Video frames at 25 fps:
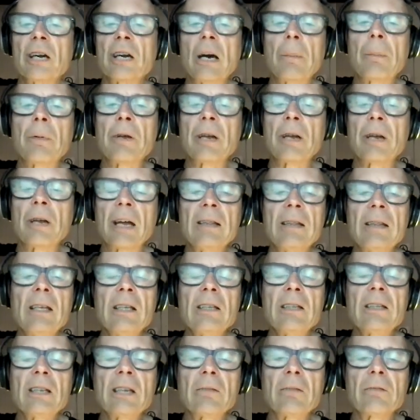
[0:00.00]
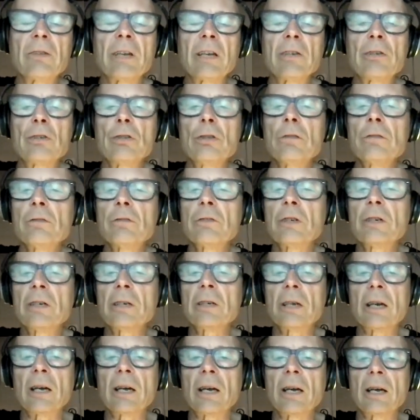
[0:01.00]
up. And I think that
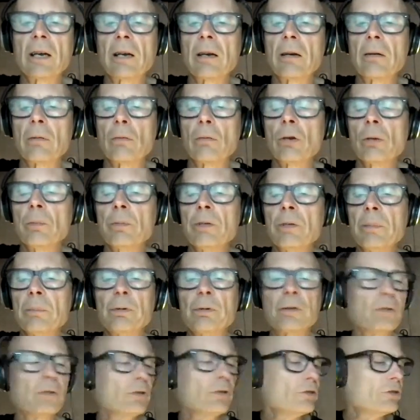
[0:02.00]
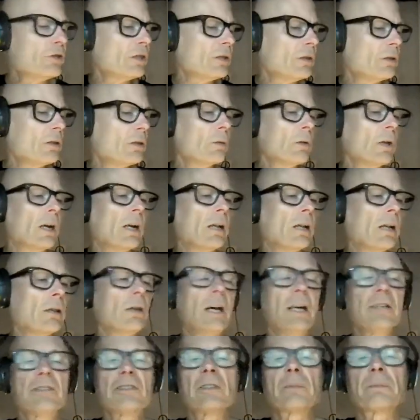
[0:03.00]
Vancouver will be producing
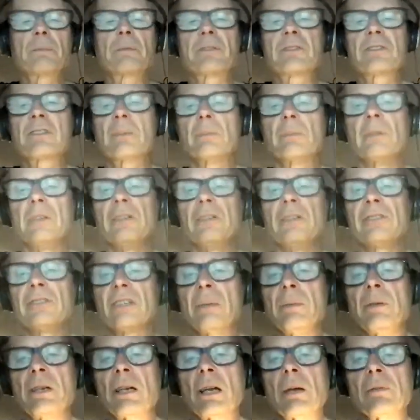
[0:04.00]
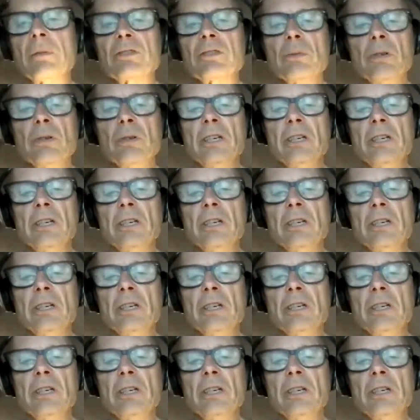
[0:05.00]
lots of persimmons. I mean, obviously